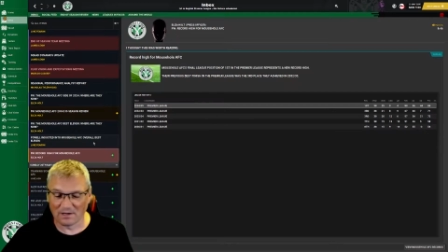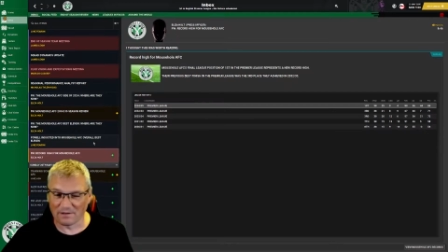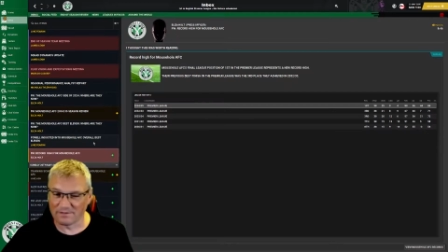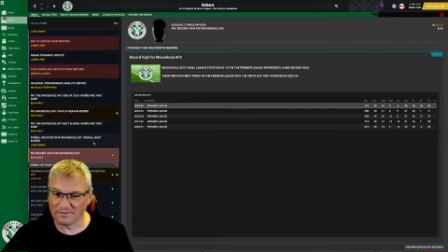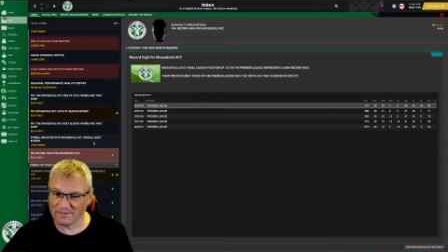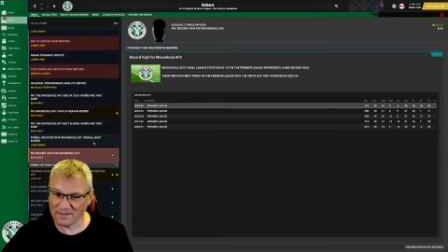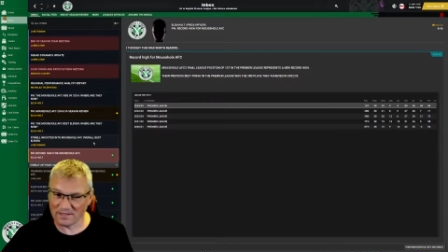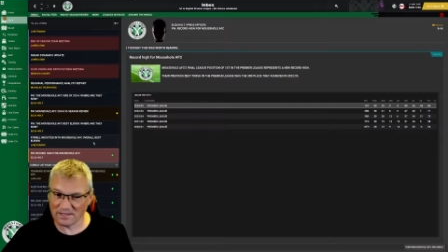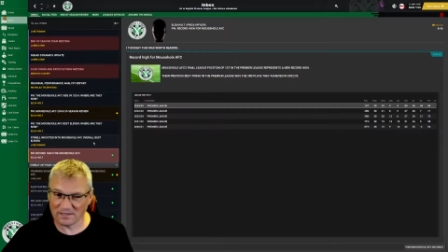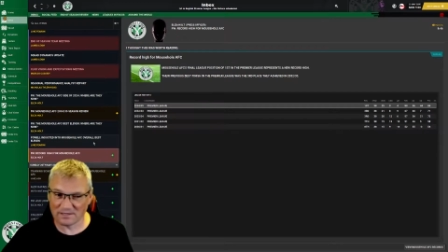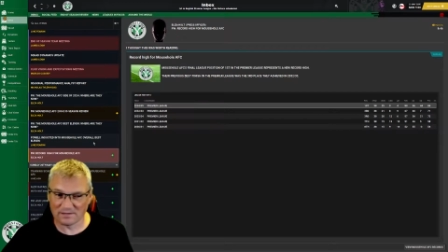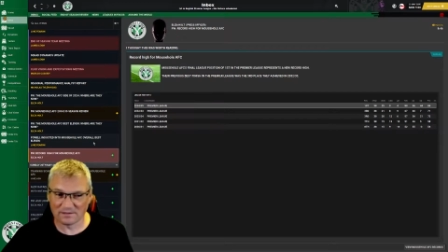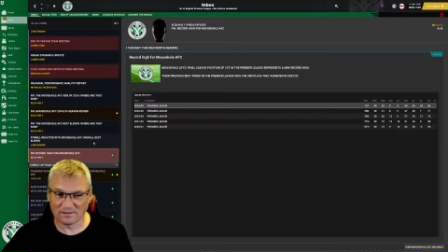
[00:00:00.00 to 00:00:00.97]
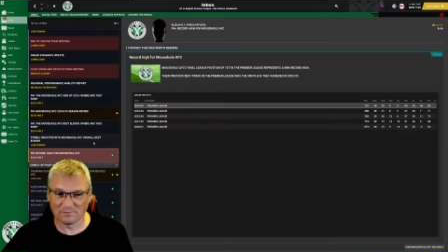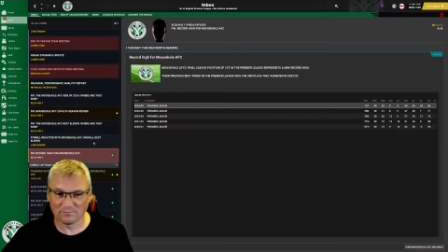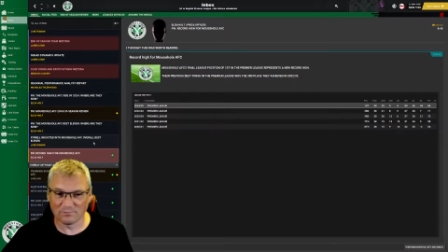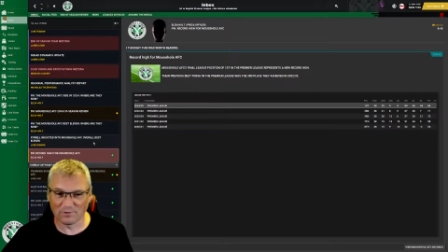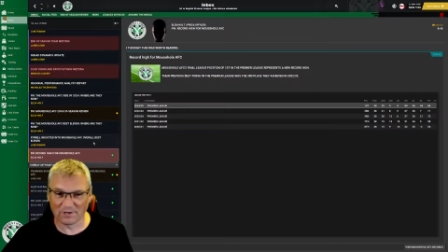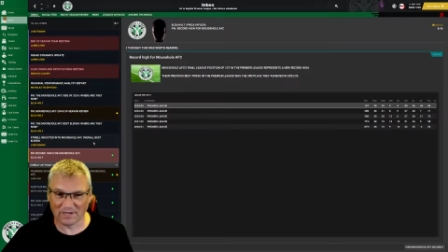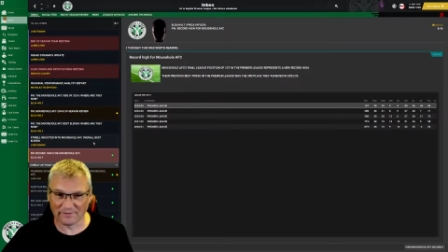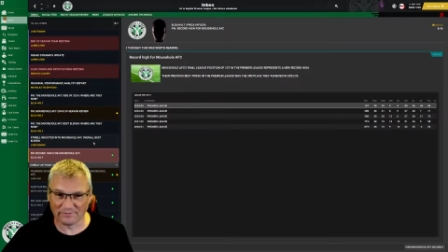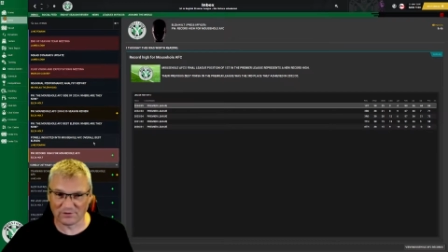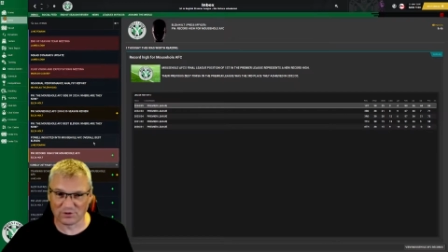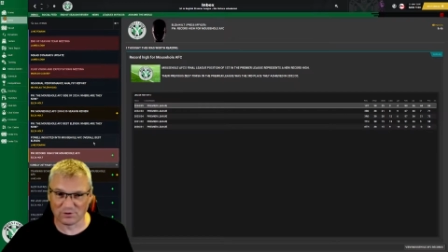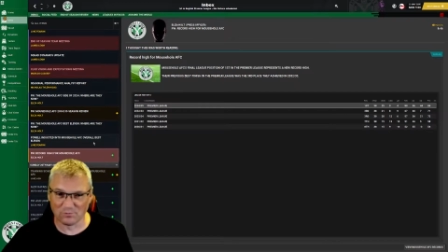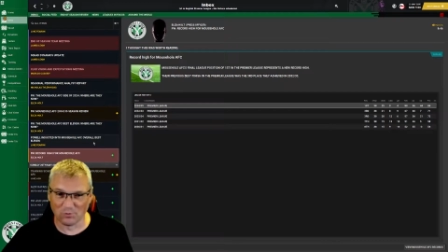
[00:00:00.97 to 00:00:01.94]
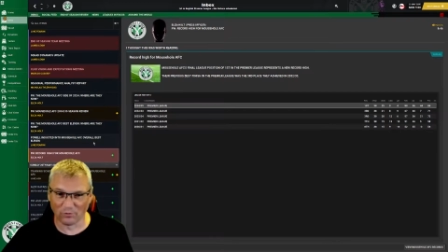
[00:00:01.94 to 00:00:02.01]
I think we're going to have to
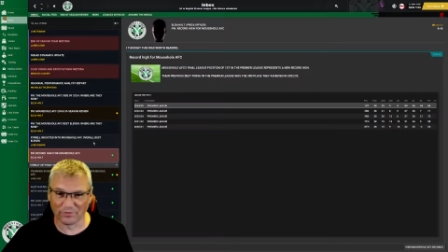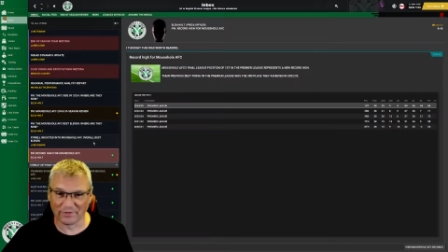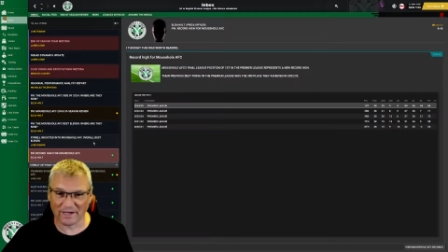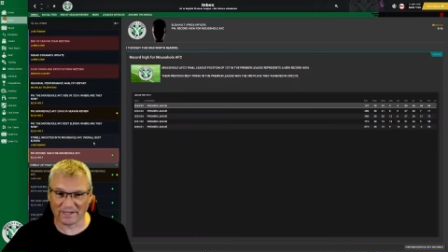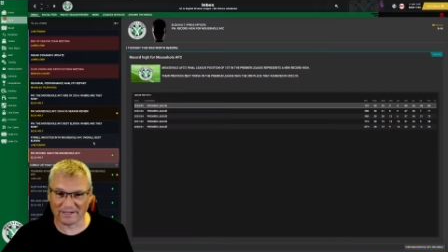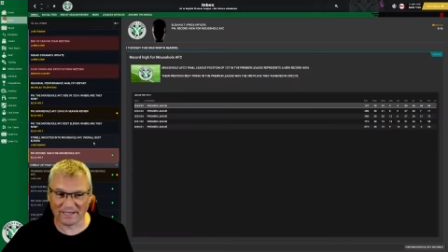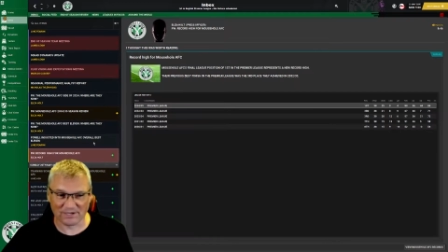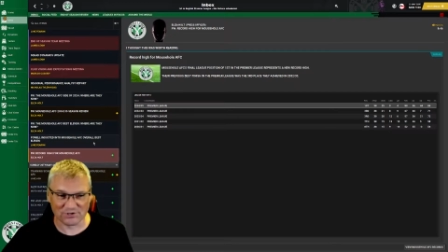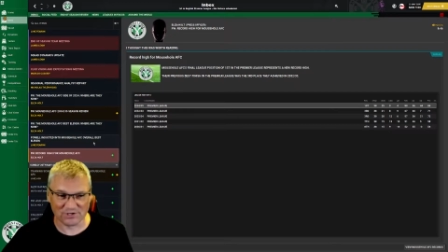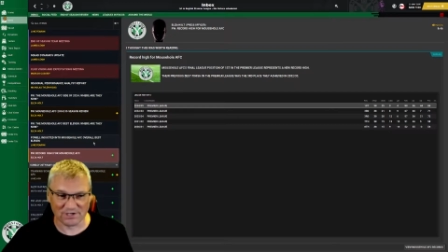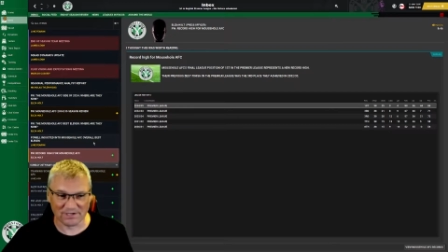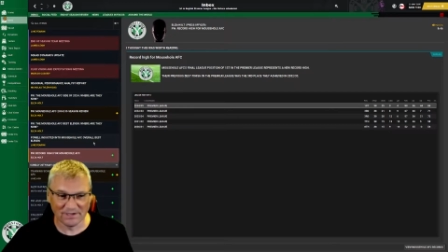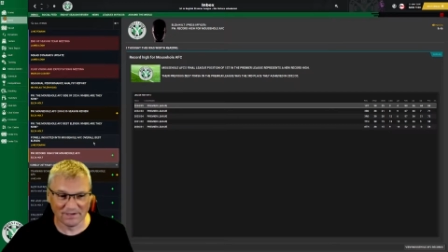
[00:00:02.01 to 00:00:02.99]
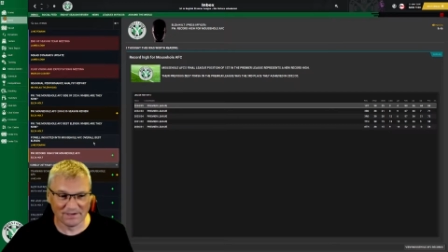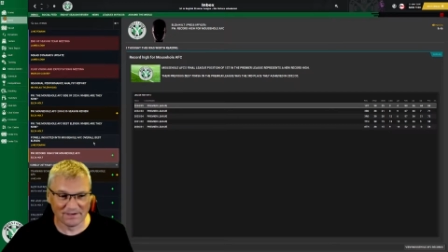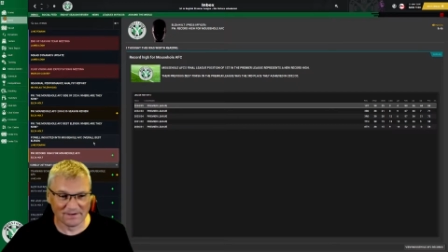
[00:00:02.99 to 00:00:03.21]
do more than that next year.